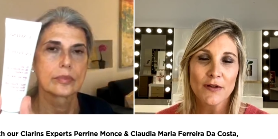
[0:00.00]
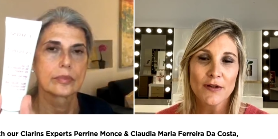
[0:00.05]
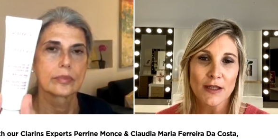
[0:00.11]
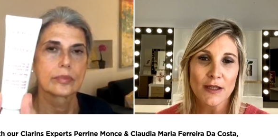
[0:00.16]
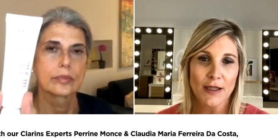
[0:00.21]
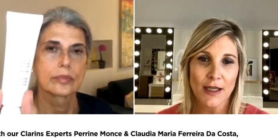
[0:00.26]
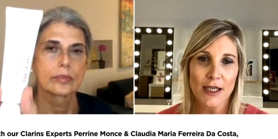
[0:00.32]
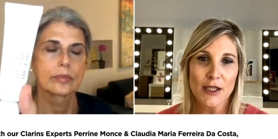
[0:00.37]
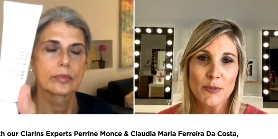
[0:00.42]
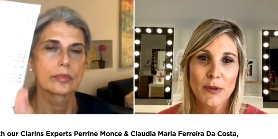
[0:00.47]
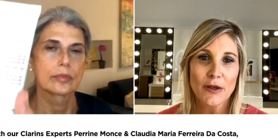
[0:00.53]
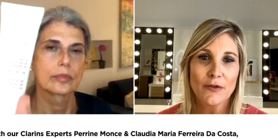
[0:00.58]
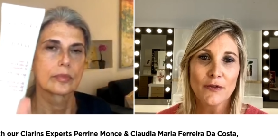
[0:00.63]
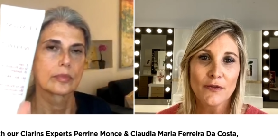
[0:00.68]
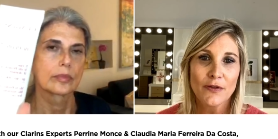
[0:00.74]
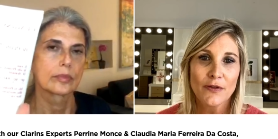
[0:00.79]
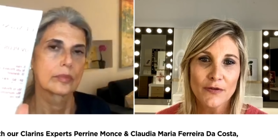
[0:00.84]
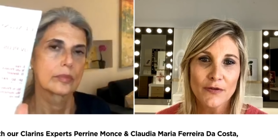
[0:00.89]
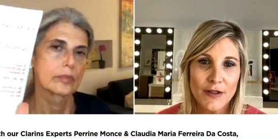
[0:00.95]
Speaker 1: It's an SPF
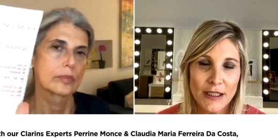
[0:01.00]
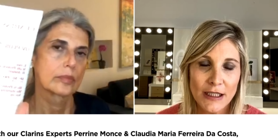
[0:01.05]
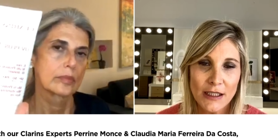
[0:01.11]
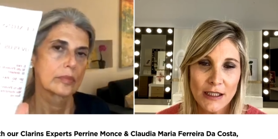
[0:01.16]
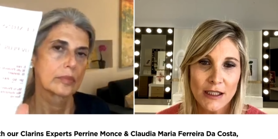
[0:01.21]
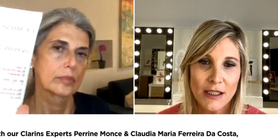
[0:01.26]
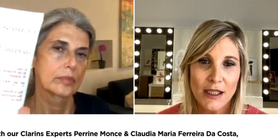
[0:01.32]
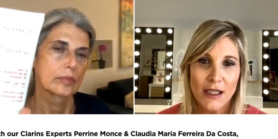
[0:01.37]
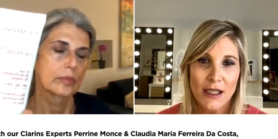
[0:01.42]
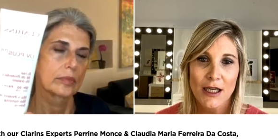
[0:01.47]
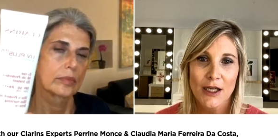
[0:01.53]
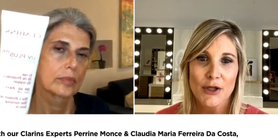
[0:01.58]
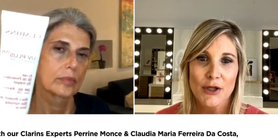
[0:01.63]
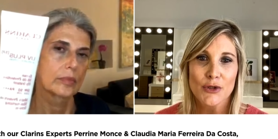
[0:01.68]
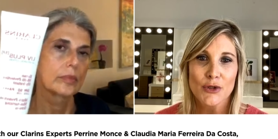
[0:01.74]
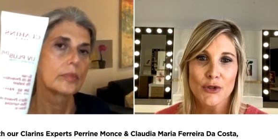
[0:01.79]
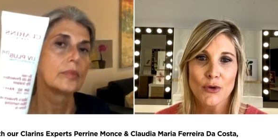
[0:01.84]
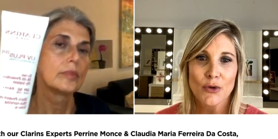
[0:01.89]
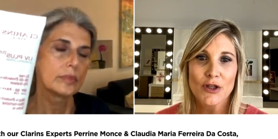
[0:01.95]
50.
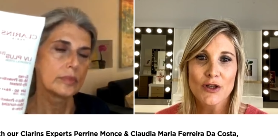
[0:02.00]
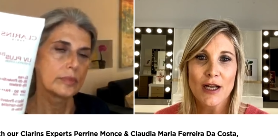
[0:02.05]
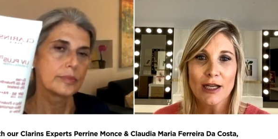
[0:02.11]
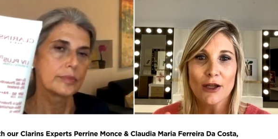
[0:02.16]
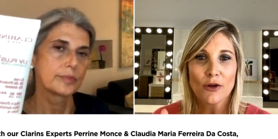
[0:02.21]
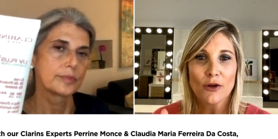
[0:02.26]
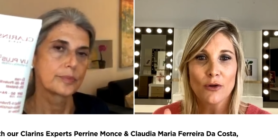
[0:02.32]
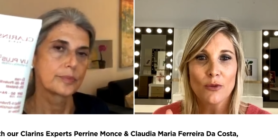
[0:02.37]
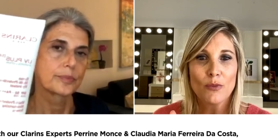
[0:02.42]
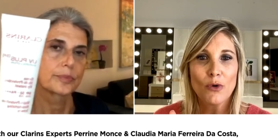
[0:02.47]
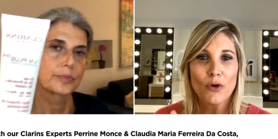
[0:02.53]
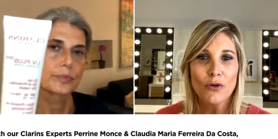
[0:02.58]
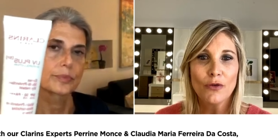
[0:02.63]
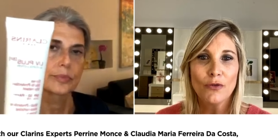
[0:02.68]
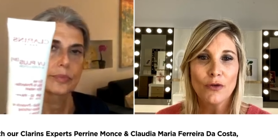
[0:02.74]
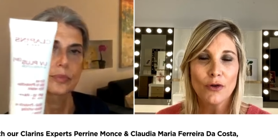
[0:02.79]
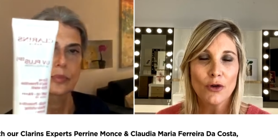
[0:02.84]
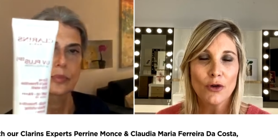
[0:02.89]
So mm-hmm. it's like more for